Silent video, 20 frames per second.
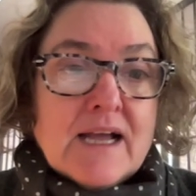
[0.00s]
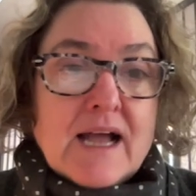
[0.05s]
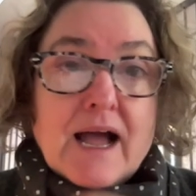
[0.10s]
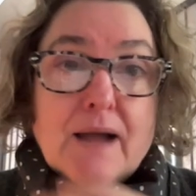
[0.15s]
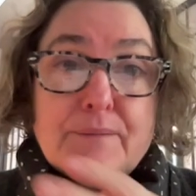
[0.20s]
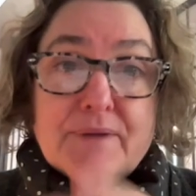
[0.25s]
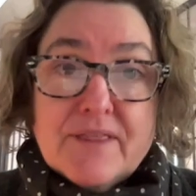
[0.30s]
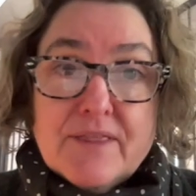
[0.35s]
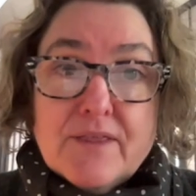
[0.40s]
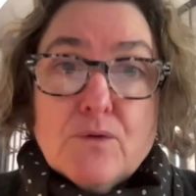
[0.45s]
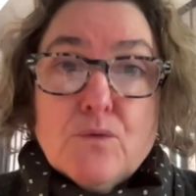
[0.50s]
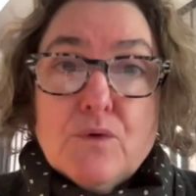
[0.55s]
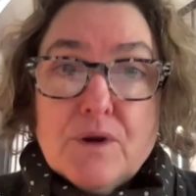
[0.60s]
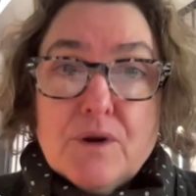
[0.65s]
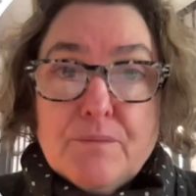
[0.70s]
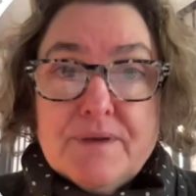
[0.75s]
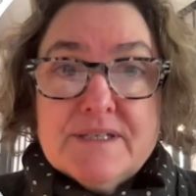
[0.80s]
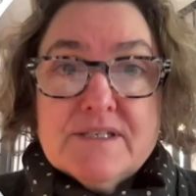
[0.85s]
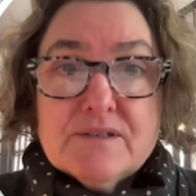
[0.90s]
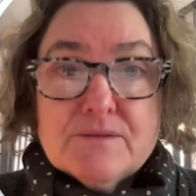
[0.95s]
I mean, there will
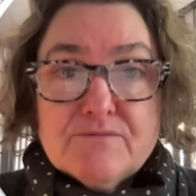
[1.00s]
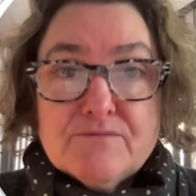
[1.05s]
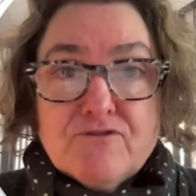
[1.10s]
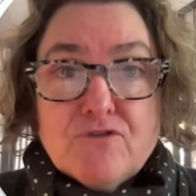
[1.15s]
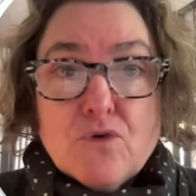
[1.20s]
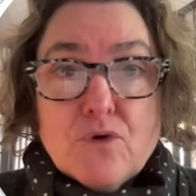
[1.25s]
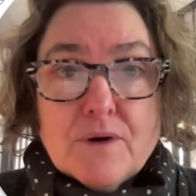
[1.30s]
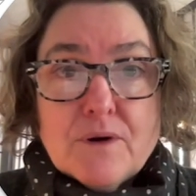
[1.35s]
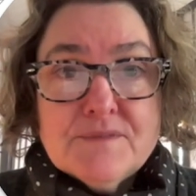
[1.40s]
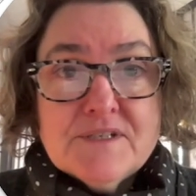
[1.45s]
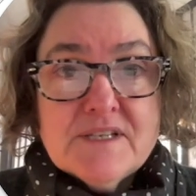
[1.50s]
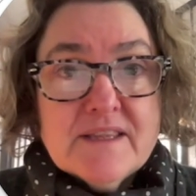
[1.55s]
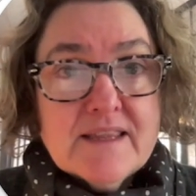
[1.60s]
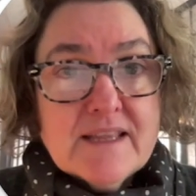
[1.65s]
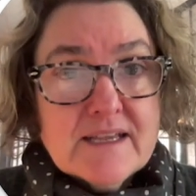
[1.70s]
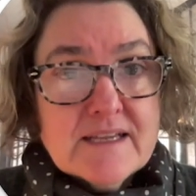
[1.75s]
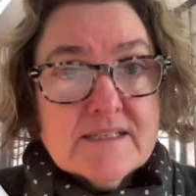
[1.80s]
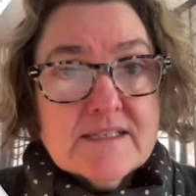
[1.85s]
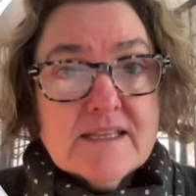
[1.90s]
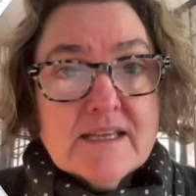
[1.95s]
be some forms and
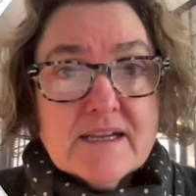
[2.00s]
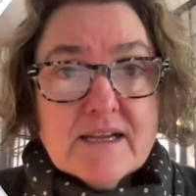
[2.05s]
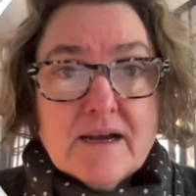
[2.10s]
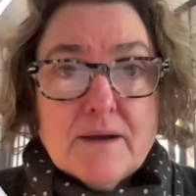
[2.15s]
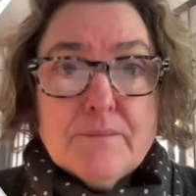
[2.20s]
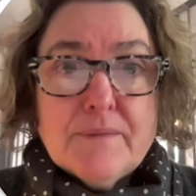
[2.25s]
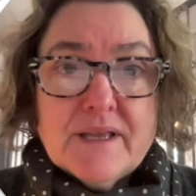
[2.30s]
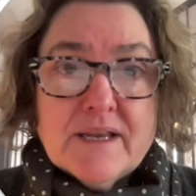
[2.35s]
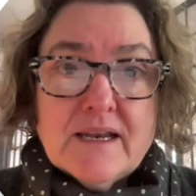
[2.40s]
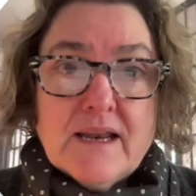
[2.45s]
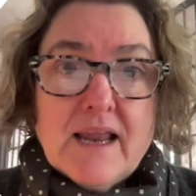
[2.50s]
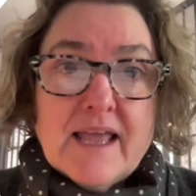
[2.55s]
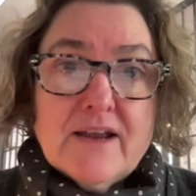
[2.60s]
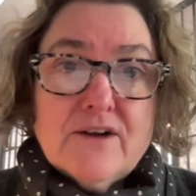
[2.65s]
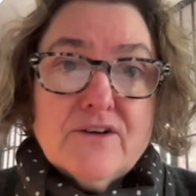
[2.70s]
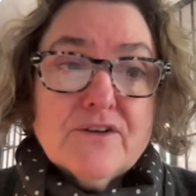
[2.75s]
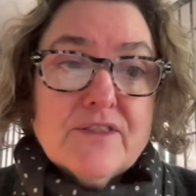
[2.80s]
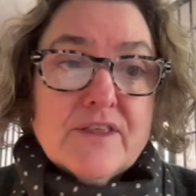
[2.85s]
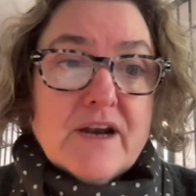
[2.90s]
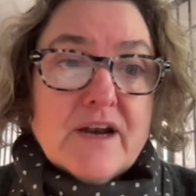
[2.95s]
things that come in
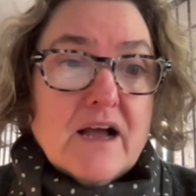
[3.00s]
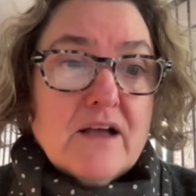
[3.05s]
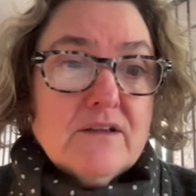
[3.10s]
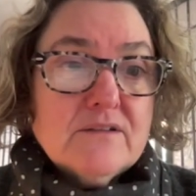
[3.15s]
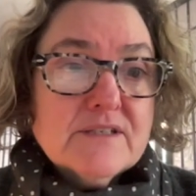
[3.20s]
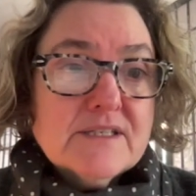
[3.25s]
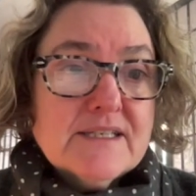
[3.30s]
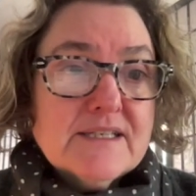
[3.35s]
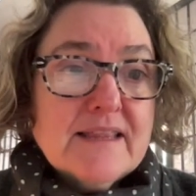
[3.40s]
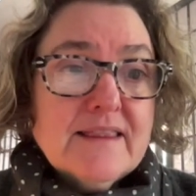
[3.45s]
later that I'll send